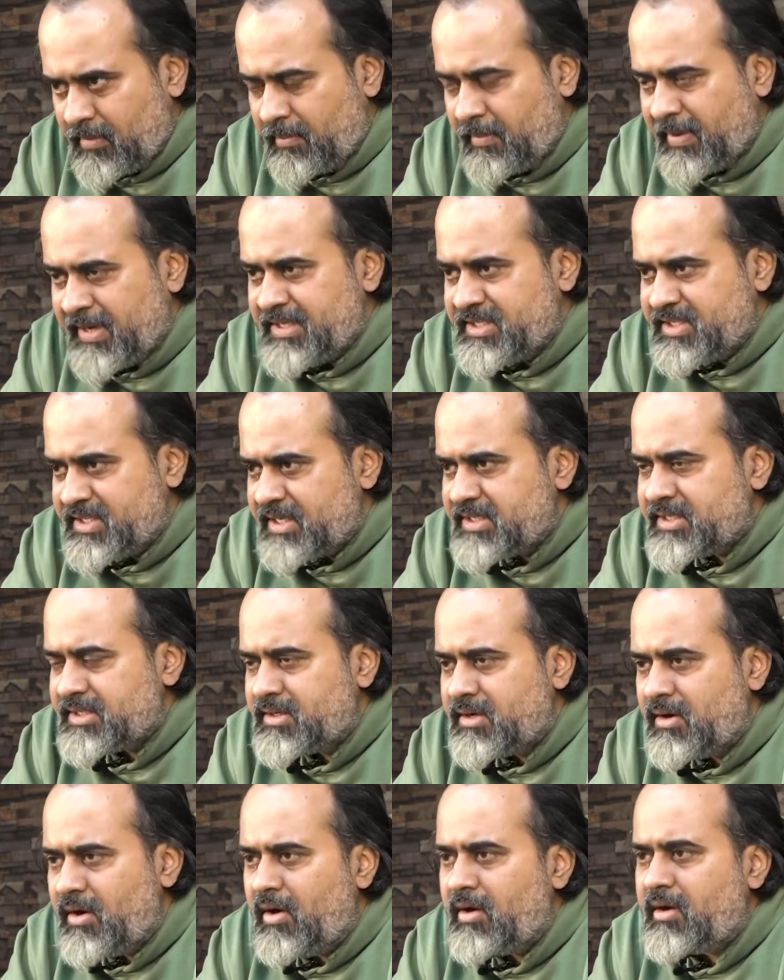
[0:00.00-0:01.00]
but
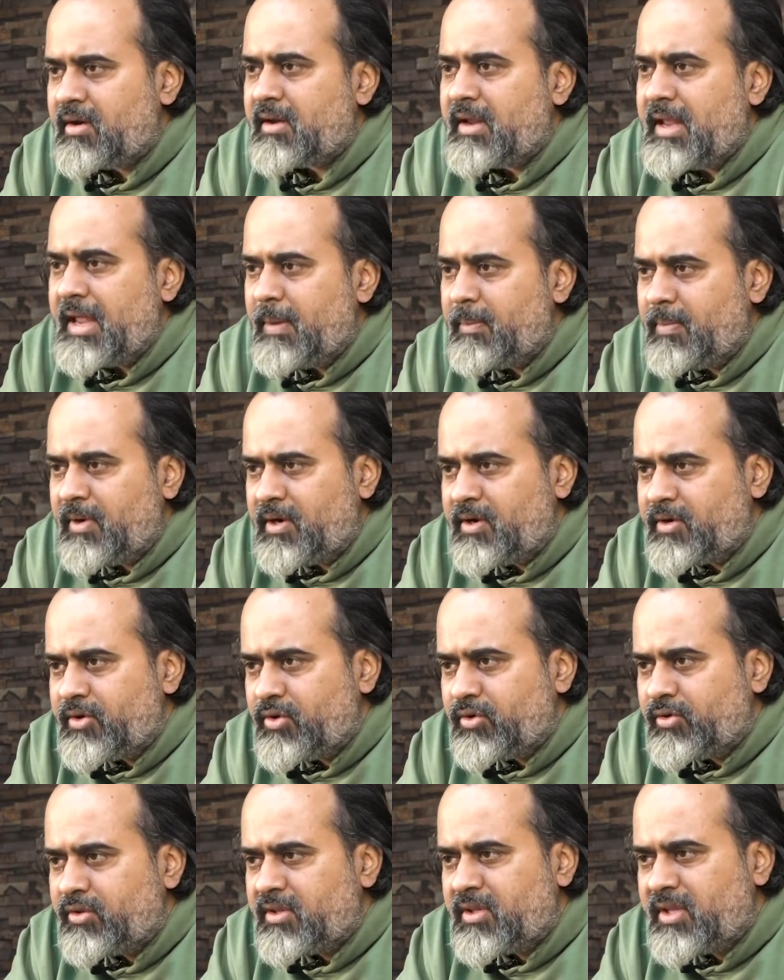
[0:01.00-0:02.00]
just not able
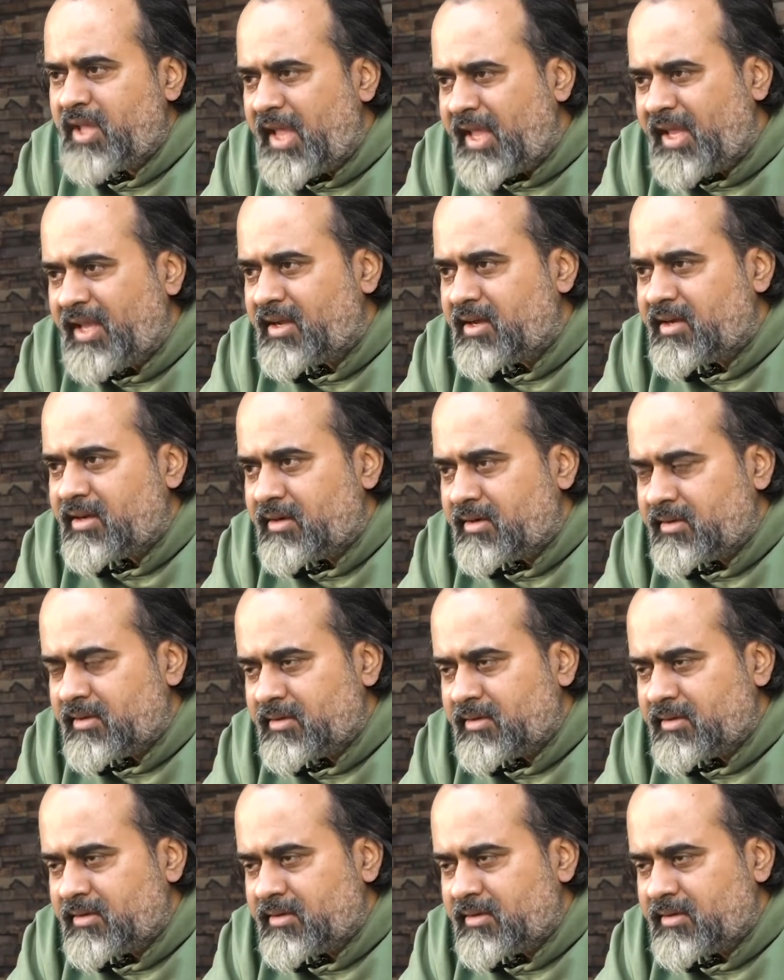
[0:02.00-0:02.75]
to think,